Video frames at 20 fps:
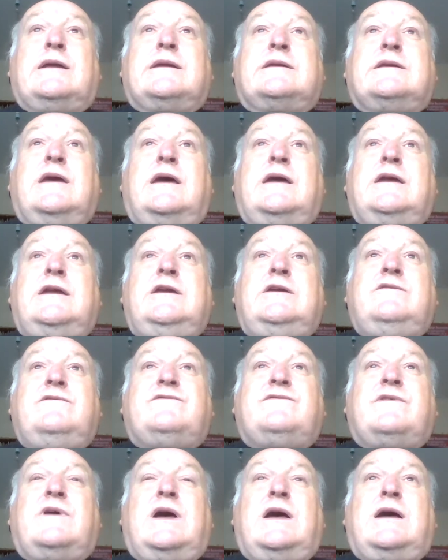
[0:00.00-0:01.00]

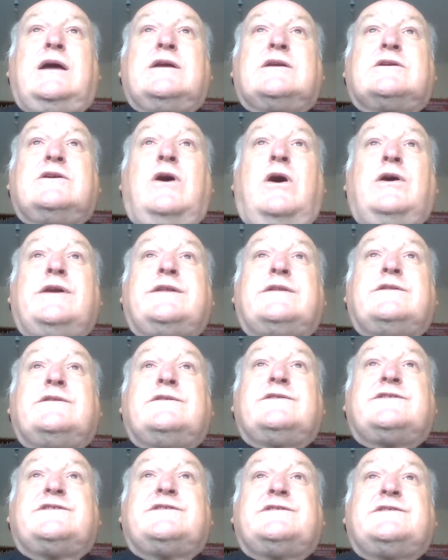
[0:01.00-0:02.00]
gave
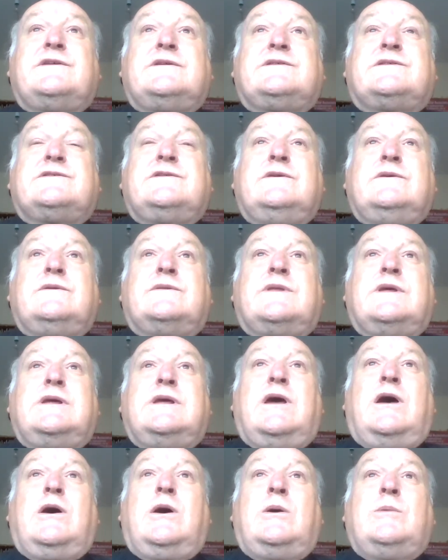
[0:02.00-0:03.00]
guidance to
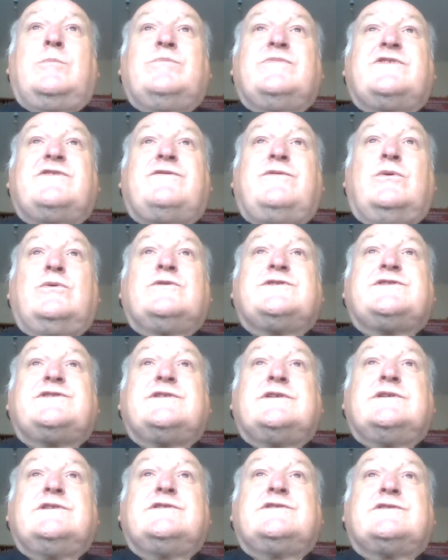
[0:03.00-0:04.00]
the armed
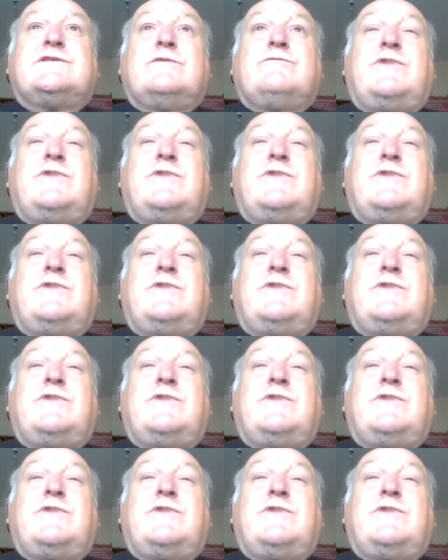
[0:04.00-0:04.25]
forces, the